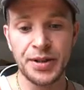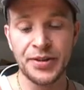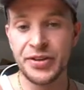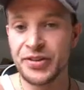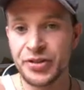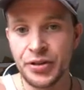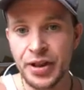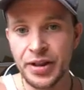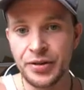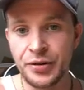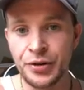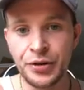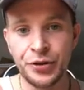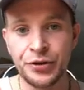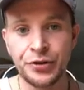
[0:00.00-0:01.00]
Does
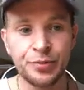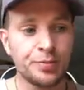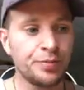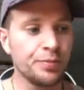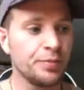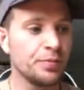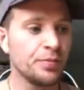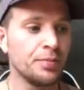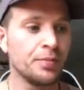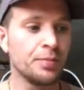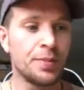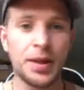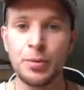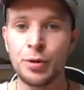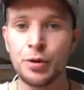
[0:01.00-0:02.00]

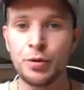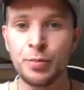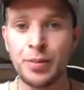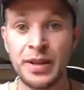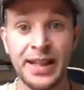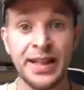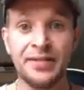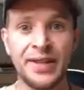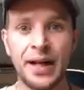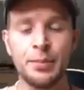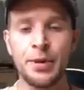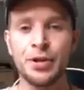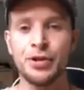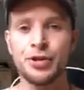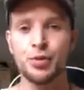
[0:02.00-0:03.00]
people believe
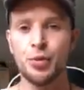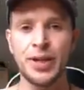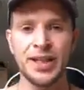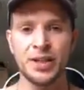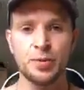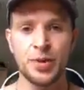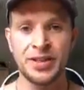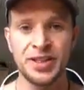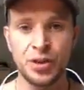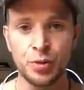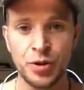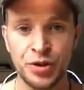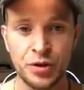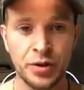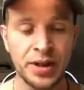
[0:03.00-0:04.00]
that because we express
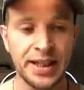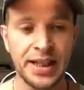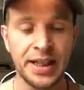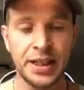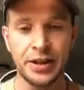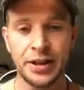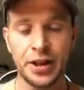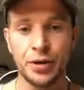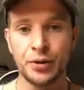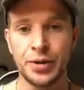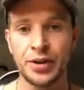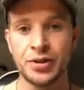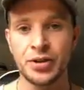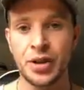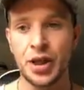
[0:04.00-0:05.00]
this, we're suddenly, you know,
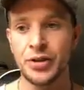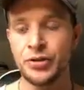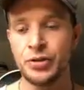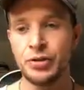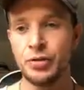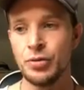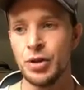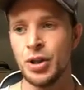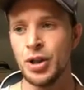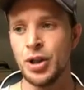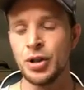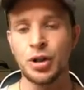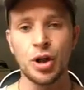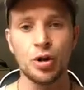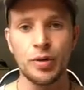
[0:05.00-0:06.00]
going to start to
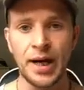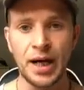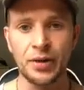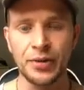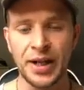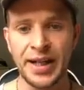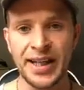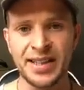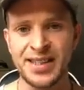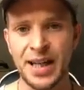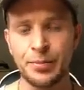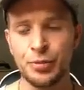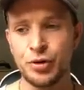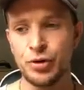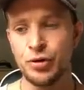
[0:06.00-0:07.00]
go around and
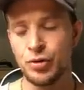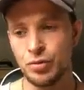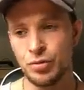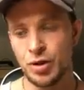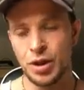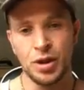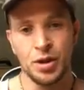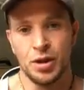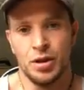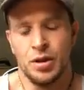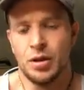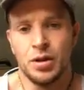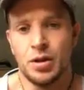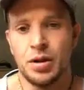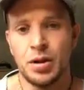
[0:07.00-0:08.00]
attempt to
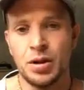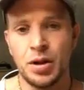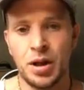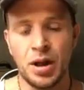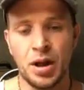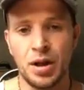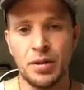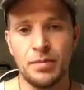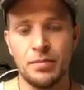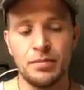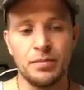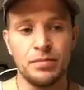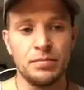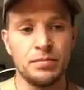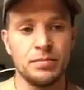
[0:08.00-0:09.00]

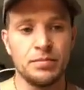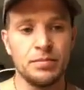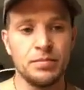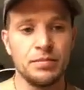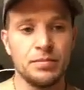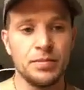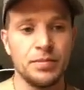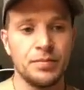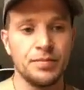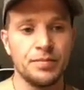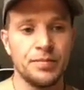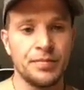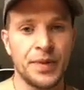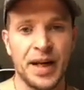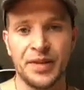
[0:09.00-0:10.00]
have
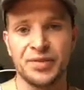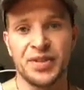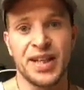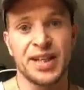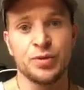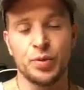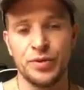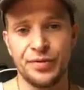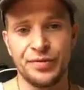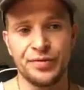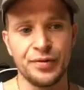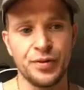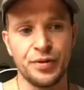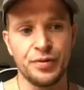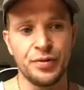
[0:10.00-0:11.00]
sex
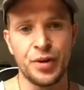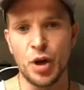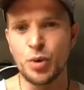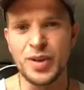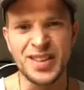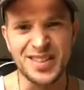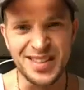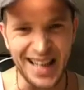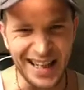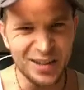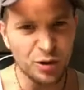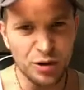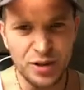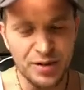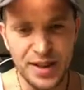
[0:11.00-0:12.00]
with no
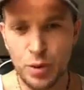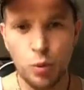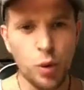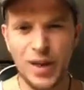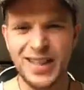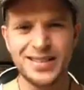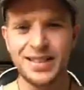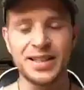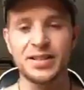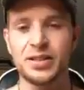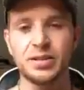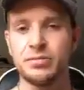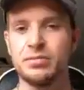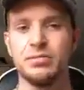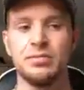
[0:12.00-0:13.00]
consent or something? What is
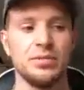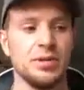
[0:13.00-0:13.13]
this?